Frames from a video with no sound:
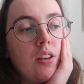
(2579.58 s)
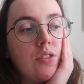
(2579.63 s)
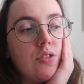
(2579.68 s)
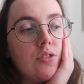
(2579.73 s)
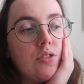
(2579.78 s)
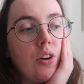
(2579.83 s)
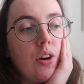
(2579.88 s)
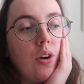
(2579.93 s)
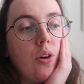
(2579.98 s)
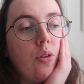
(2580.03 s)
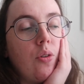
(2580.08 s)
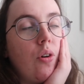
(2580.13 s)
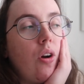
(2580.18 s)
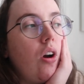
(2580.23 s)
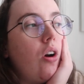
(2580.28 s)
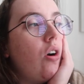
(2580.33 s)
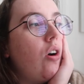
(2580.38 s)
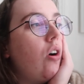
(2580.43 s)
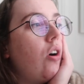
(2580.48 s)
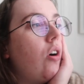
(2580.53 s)
so
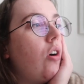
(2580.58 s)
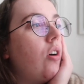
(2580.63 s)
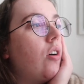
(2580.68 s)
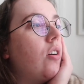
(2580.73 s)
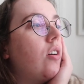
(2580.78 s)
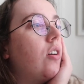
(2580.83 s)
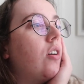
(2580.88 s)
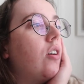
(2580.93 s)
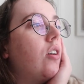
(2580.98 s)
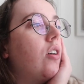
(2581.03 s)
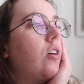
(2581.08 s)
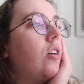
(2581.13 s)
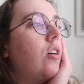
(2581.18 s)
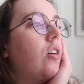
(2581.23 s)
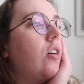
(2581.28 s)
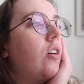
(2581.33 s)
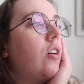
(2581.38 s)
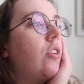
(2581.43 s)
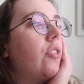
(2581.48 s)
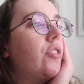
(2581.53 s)
oh
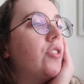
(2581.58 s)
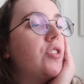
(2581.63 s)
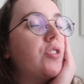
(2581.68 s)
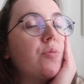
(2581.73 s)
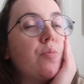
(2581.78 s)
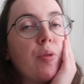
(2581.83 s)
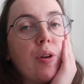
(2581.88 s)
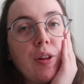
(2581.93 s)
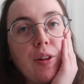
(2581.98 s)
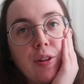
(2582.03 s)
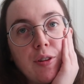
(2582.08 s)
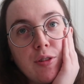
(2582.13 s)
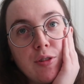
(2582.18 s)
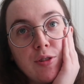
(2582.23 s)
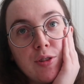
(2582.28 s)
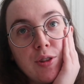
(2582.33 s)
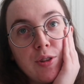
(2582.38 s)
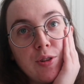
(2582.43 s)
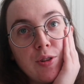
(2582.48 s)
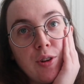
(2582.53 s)
the sprinklers
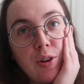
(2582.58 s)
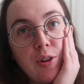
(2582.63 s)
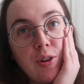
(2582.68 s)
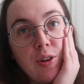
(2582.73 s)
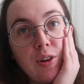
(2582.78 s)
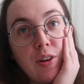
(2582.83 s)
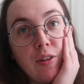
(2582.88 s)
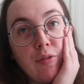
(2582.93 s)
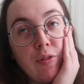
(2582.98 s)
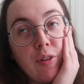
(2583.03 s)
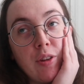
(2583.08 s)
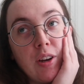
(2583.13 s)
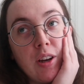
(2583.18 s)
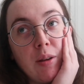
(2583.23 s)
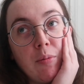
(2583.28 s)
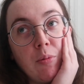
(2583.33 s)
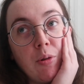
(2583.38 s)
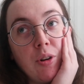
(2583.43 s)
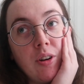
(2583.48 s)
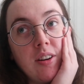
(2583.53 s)
just turned on for the
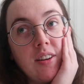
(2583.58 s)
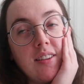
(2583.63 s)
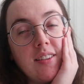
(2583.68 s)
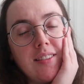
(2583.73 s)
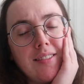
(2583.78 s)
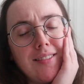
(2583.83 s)
neighborhood.